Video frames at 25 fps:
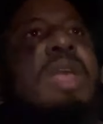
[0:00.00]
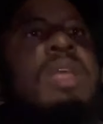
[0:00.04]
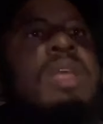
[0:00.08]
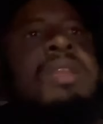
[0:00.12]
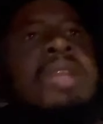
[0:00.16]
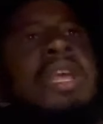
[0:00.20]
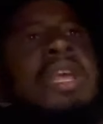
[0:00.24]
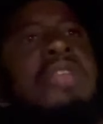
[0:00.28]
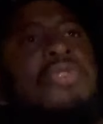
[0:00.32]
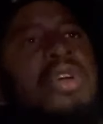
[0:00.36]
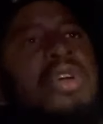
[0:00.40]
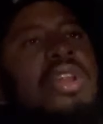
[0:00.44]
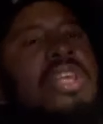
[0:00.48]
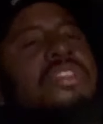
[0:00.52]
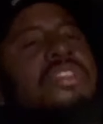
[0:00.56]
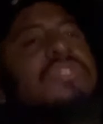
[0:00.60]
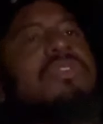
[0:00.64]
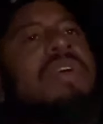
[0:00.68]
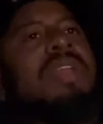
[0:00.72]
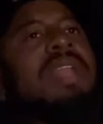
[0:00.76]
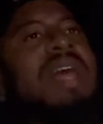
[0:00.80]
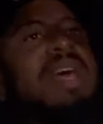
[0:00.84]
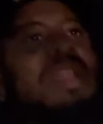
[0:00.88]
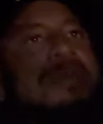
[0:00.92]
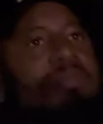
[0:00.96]
Did run
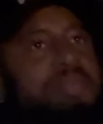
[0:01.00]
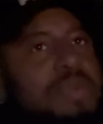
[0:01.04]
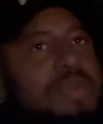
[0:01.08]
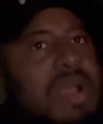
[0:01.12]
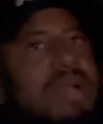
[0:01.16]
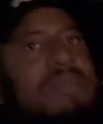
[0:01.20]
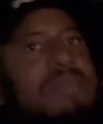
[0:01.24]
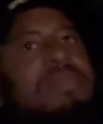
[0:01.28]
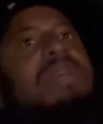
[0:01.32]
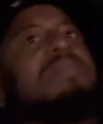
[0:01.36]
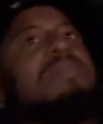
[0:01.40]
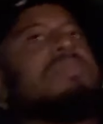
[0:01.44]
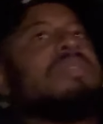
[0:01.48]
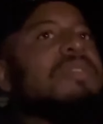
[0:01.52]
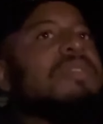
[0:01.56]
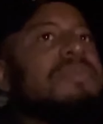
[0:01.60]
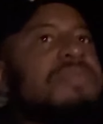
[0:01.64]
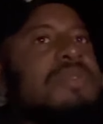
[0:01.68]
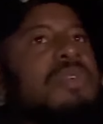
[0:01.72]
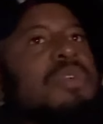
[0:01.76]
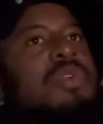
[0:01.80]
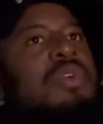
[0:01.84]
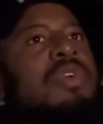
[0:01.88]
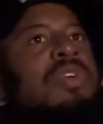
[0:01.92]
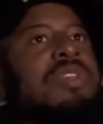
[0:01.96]
into a lot of problems,
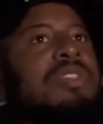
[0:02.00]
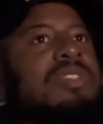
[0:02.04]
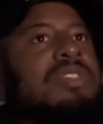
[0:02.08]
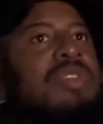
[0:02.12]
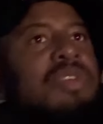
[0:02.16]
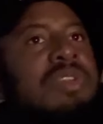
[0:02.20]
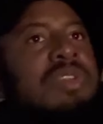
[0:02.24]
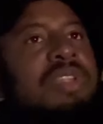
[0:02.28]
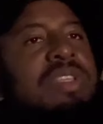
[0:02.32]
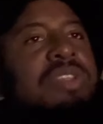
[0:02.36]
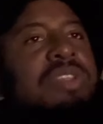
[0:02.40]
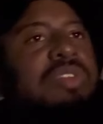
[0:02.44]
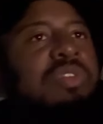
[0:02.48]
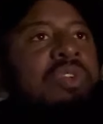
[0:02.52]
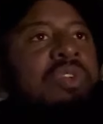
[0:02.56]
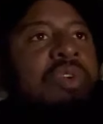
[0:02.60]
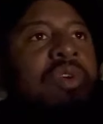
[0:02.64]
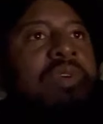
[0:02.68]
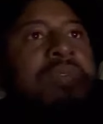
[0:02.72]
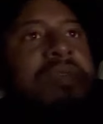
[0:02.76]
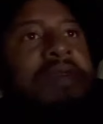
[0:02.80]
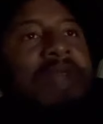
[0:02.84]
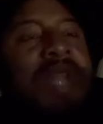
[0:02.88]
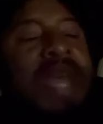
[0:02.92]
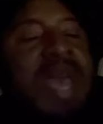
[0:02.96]
of course. Don't need to go
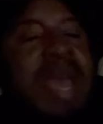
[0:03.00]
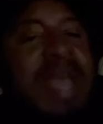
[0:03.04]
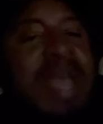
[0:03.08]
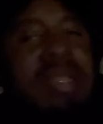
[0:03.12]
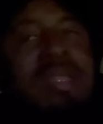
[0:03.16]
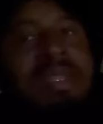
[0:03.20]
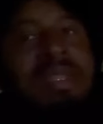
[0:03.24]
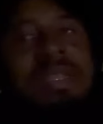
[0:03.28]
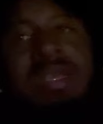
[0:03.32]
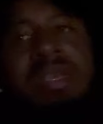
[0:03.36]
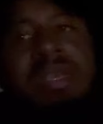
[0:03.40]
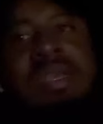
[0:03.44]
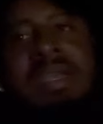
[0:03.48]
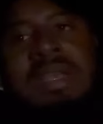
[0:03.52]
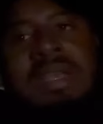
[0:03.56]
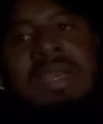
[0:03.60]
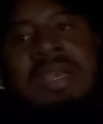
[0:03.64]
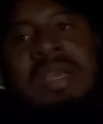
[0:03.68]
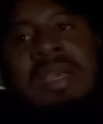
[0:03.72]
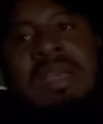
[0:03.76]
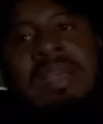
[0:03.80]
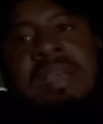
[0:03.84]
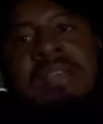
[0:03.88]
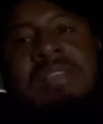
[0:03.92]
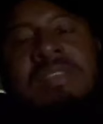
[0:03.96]
over that.
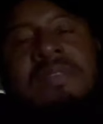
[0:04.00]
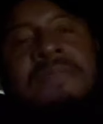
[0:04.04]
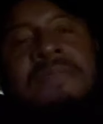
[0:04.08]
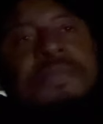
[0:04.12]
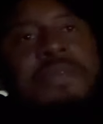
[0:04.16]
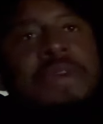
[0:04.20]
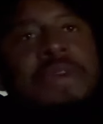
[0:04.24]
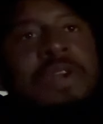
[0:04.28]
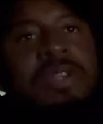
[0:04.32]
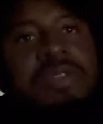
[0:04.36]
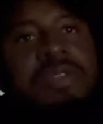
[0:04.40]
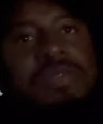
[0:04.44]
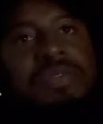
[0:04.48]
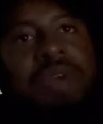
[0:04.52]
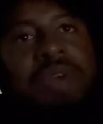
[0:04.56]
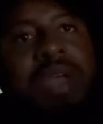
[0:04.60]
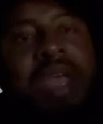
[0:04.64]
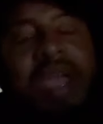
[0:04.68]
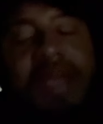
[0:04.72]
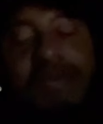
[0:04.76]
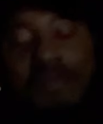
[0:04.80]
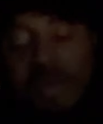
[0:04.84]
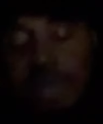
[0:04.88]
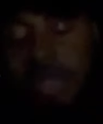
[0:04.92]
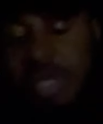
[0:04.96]
It's a first for
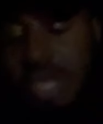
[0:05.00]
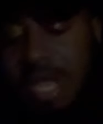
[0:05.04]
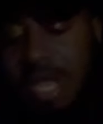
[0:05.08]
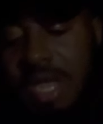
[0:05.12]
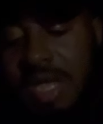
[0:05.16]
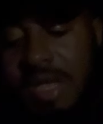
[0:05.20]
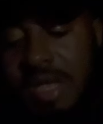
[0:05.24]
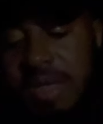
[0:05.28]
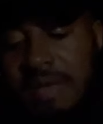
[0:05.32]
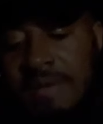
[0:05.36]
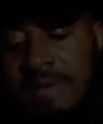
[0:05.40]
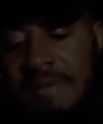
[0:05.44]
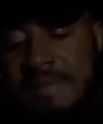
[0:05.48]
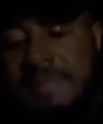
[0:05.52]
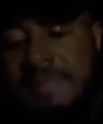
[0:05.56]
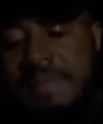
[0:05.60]
everything.